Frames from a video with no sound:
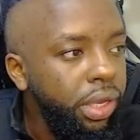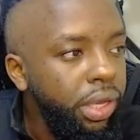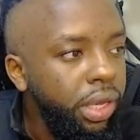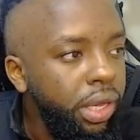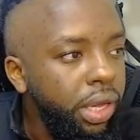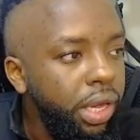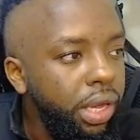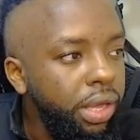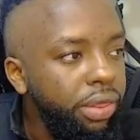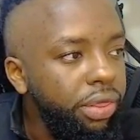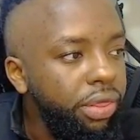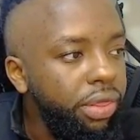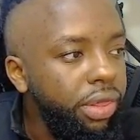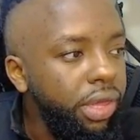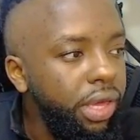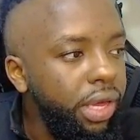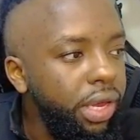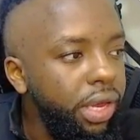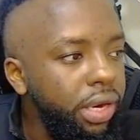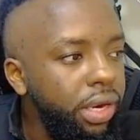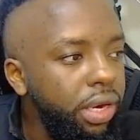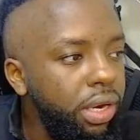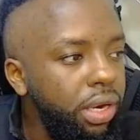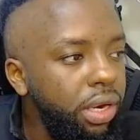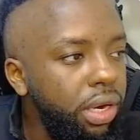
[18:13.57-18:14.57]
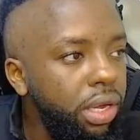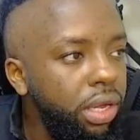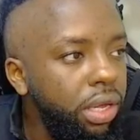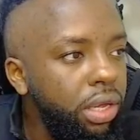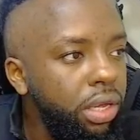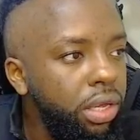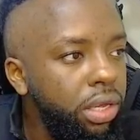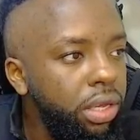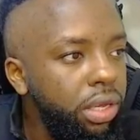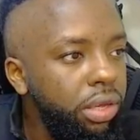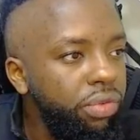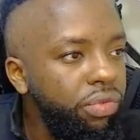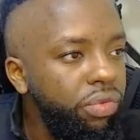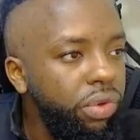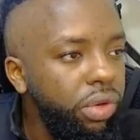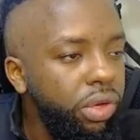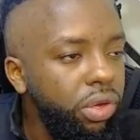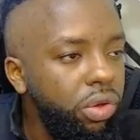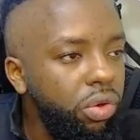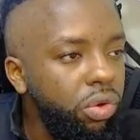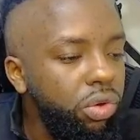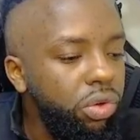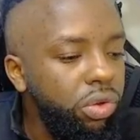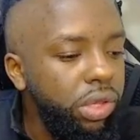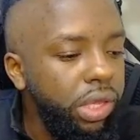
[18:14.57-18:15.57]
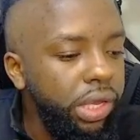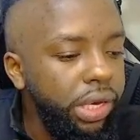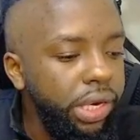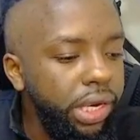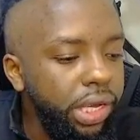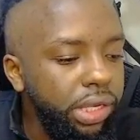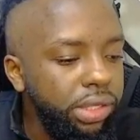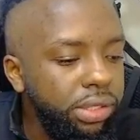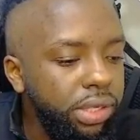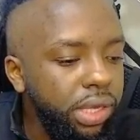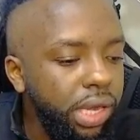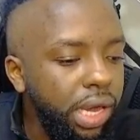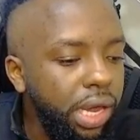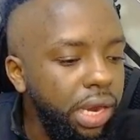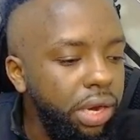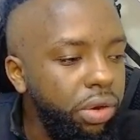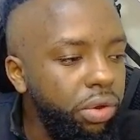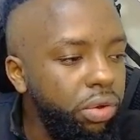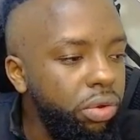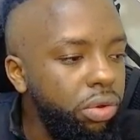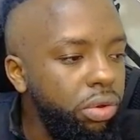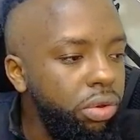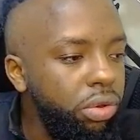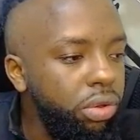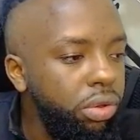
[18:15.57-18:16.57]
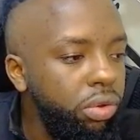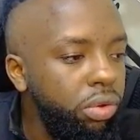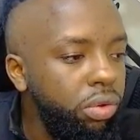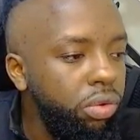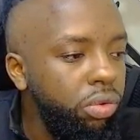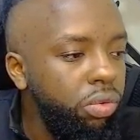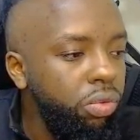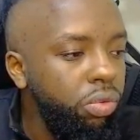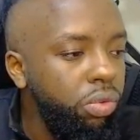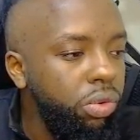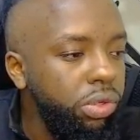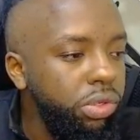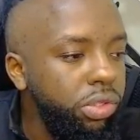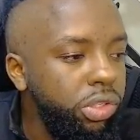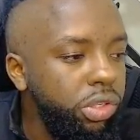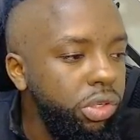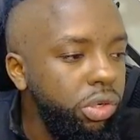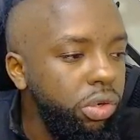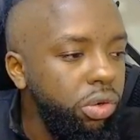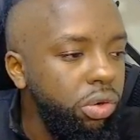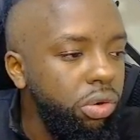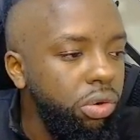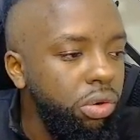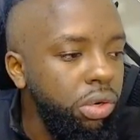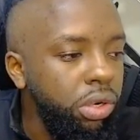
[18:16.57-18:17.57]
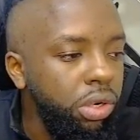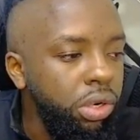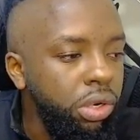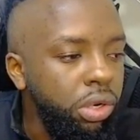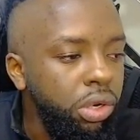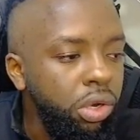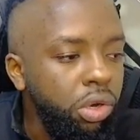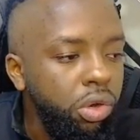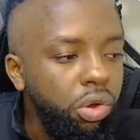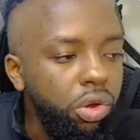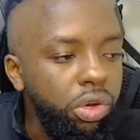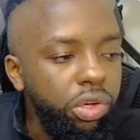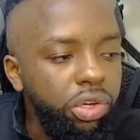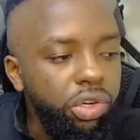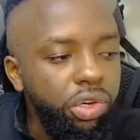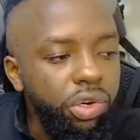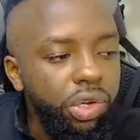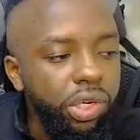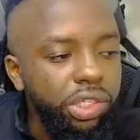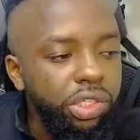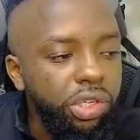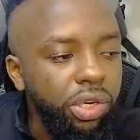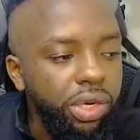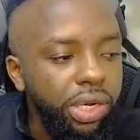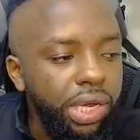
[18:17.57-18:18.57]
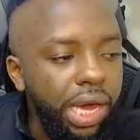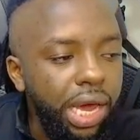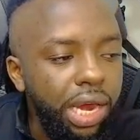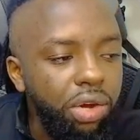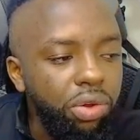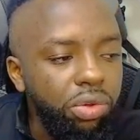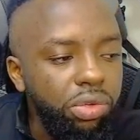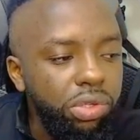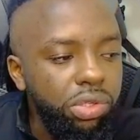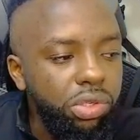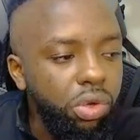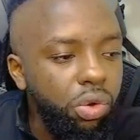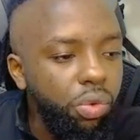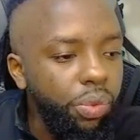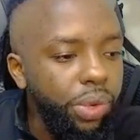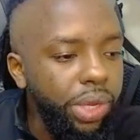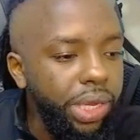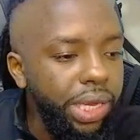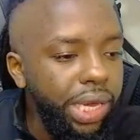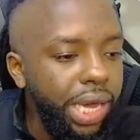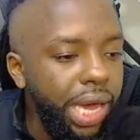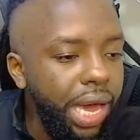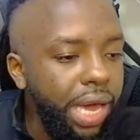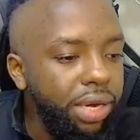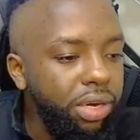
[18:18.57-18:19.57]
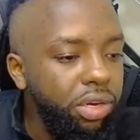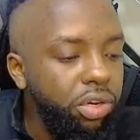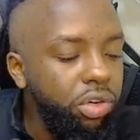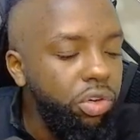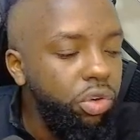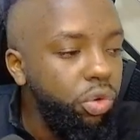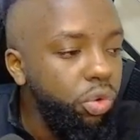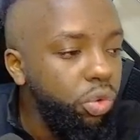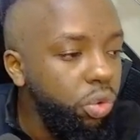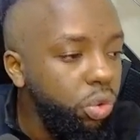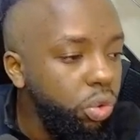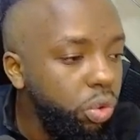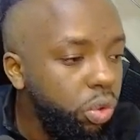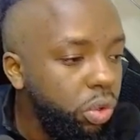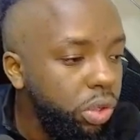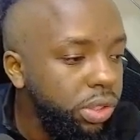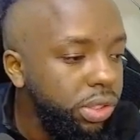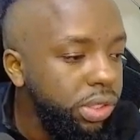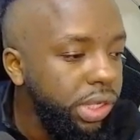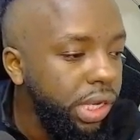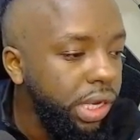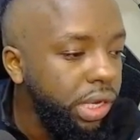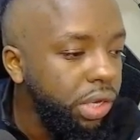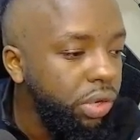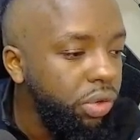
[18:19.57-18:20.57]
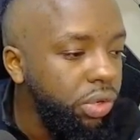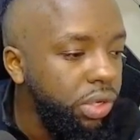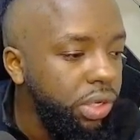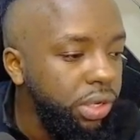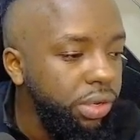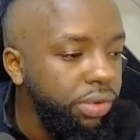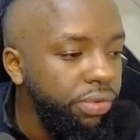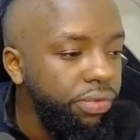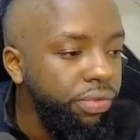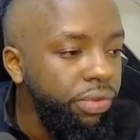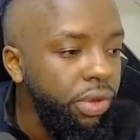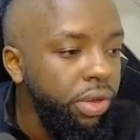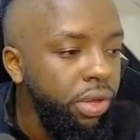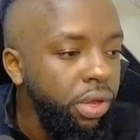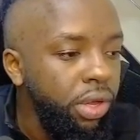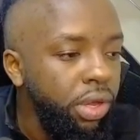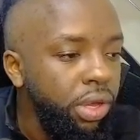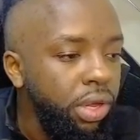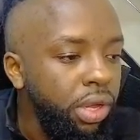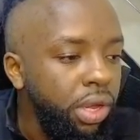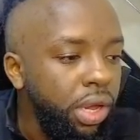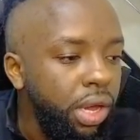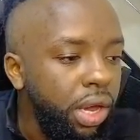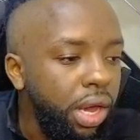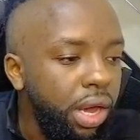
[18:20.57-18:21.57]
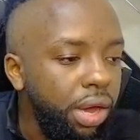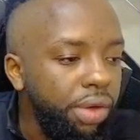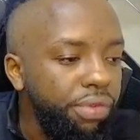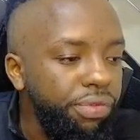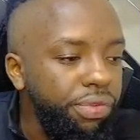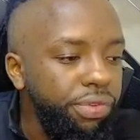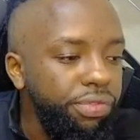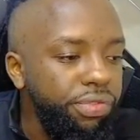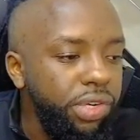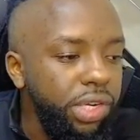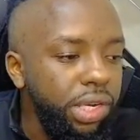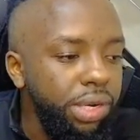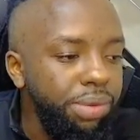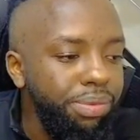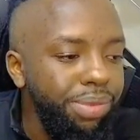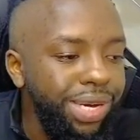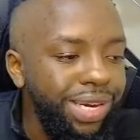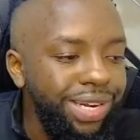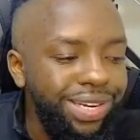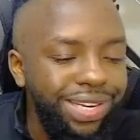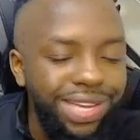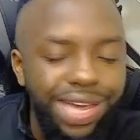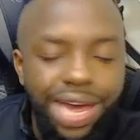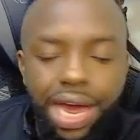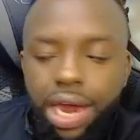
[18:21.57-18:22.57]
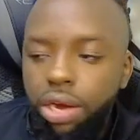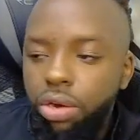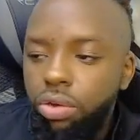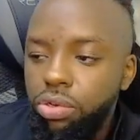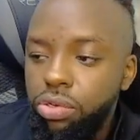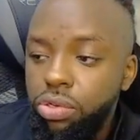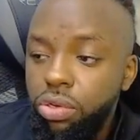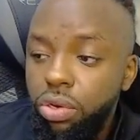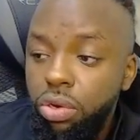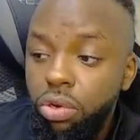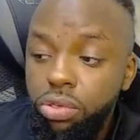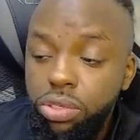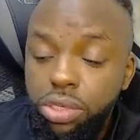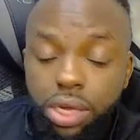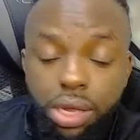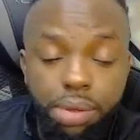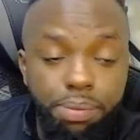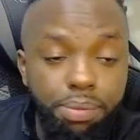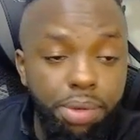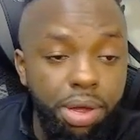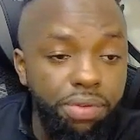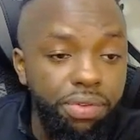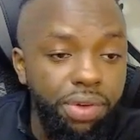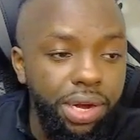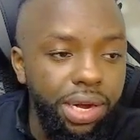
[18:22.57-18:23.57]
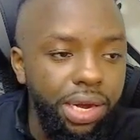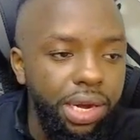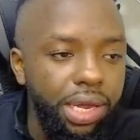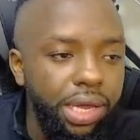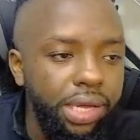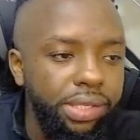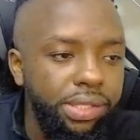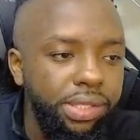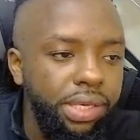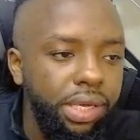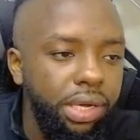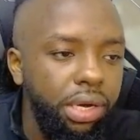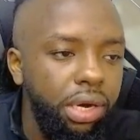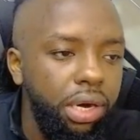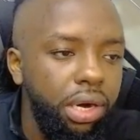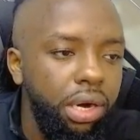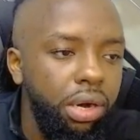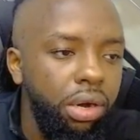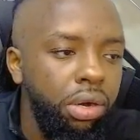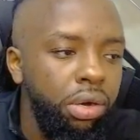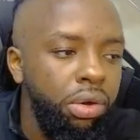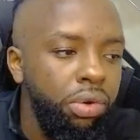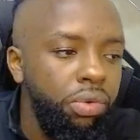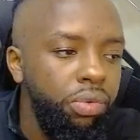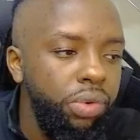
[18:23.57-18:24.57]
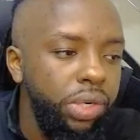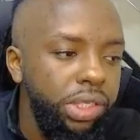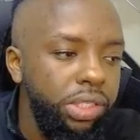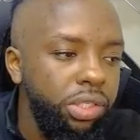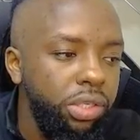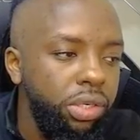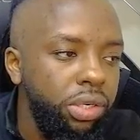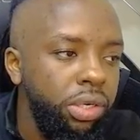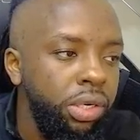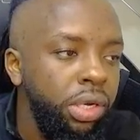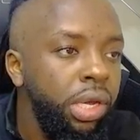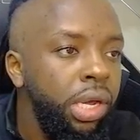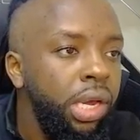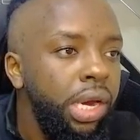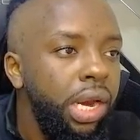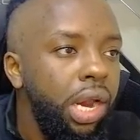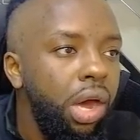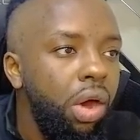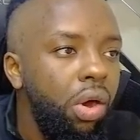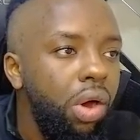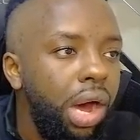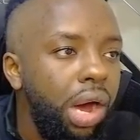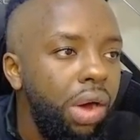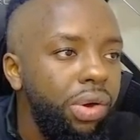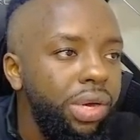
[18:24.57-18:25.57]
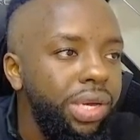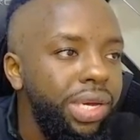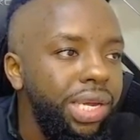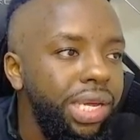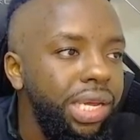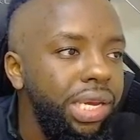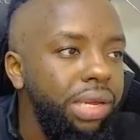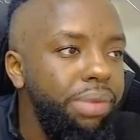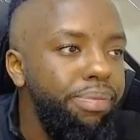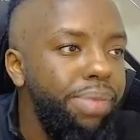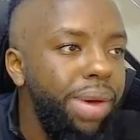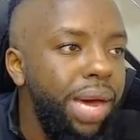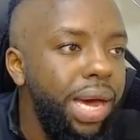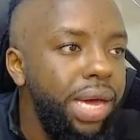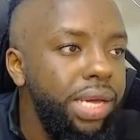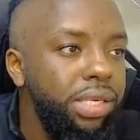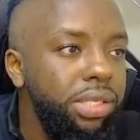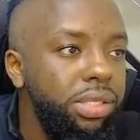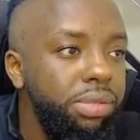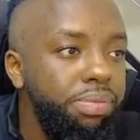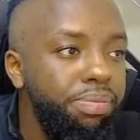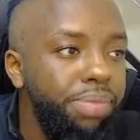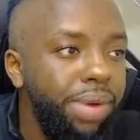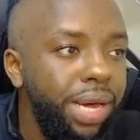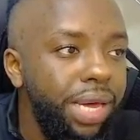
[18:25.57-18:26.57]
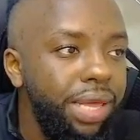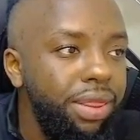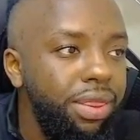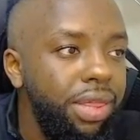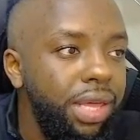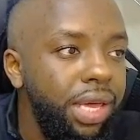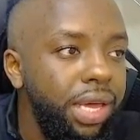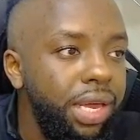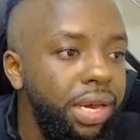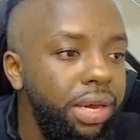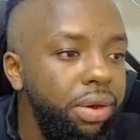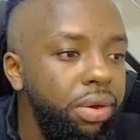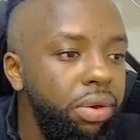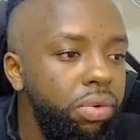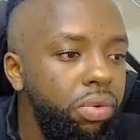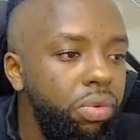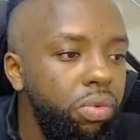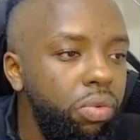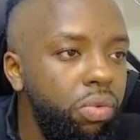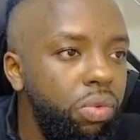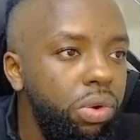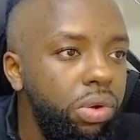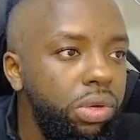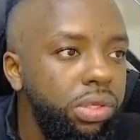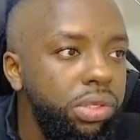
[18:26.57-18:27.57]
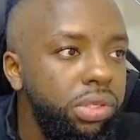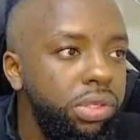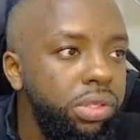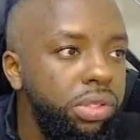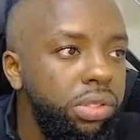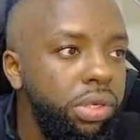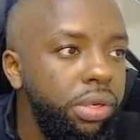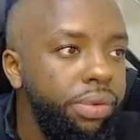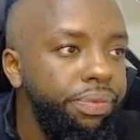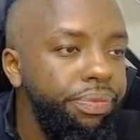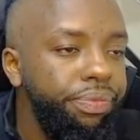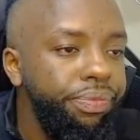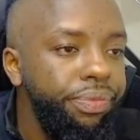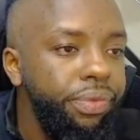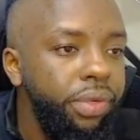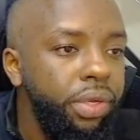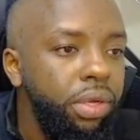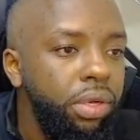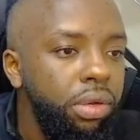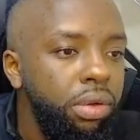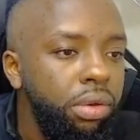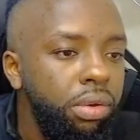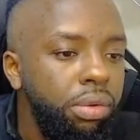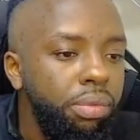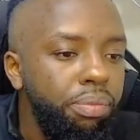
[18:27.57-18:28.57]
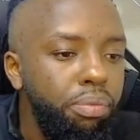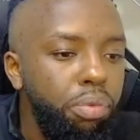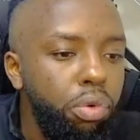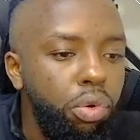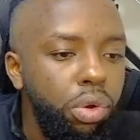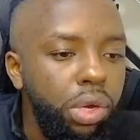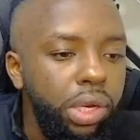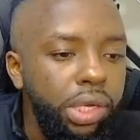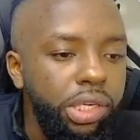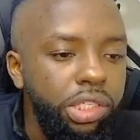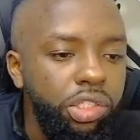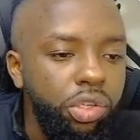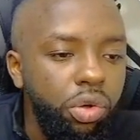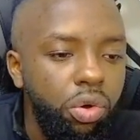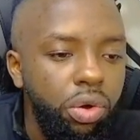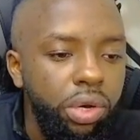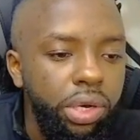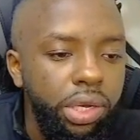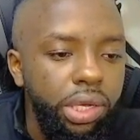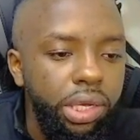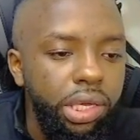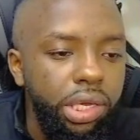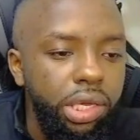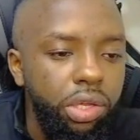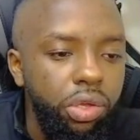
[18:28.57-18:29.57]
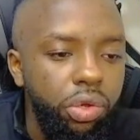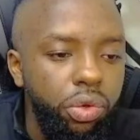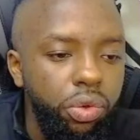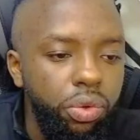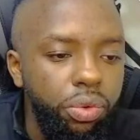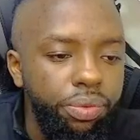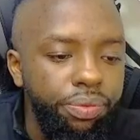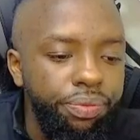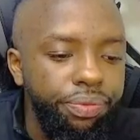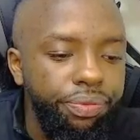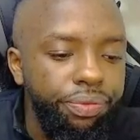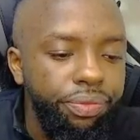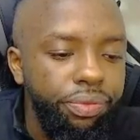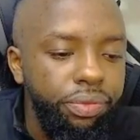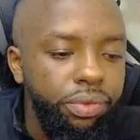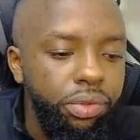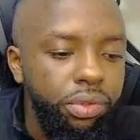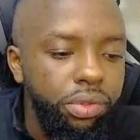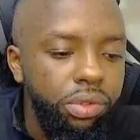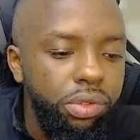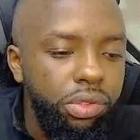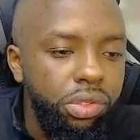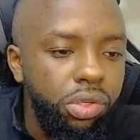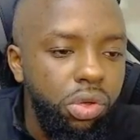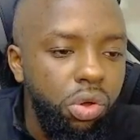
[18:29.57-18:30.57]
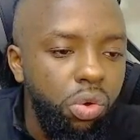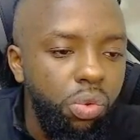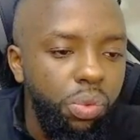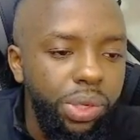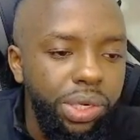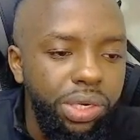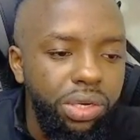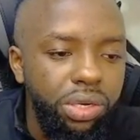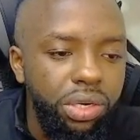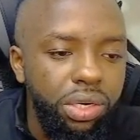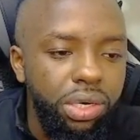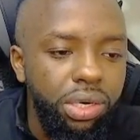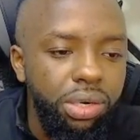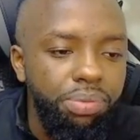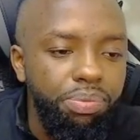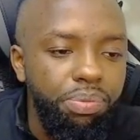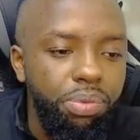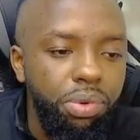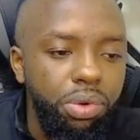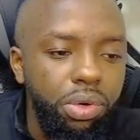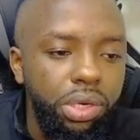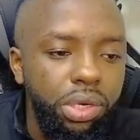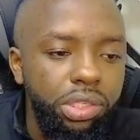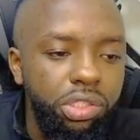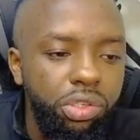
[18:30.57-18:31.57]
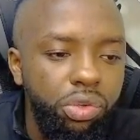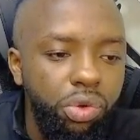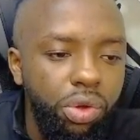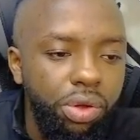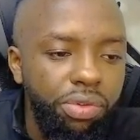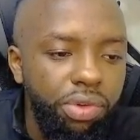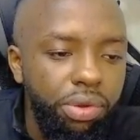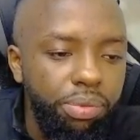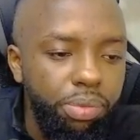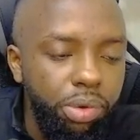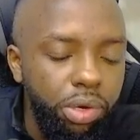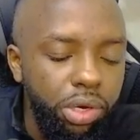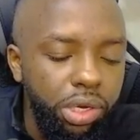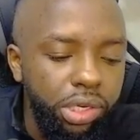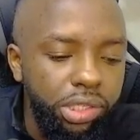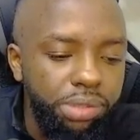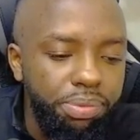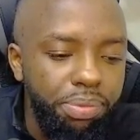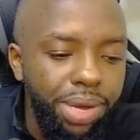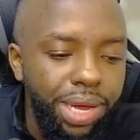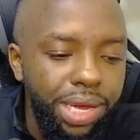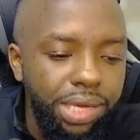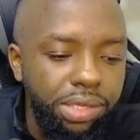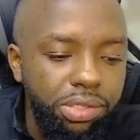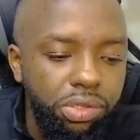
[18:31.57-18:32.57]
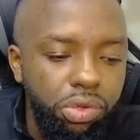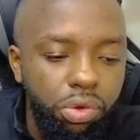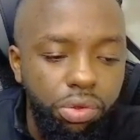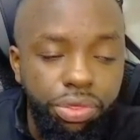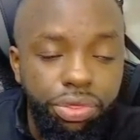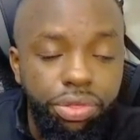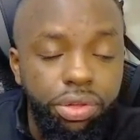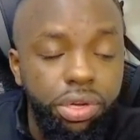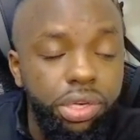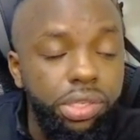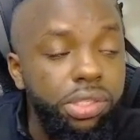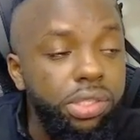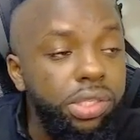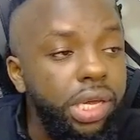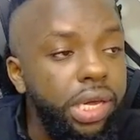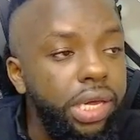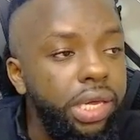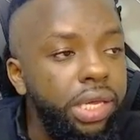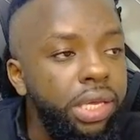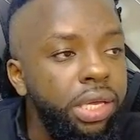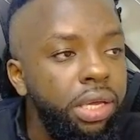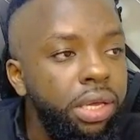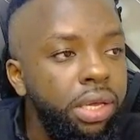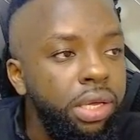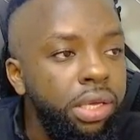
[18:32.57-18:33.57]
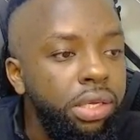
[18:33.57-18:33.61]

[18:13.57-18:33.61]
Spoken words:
and then if we go to the next candle, was your continuation candle. So we had two consecutive 15-minute candles closing above an SAR region. Now our daily bias by then was bullish on EU, so we turned bullish to have a bullish bias on Thursday.